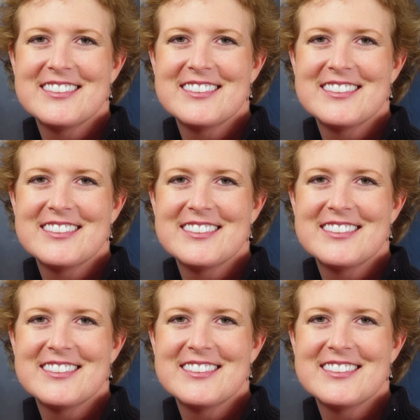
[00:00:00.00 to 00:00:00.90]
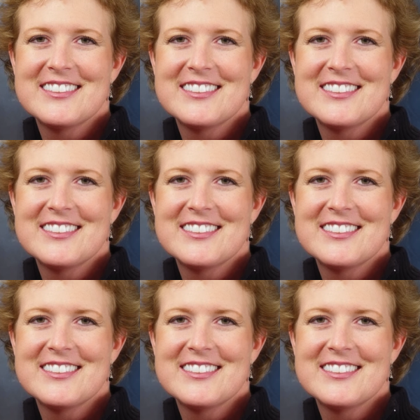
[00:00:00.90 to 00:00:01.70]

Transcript: [no speech]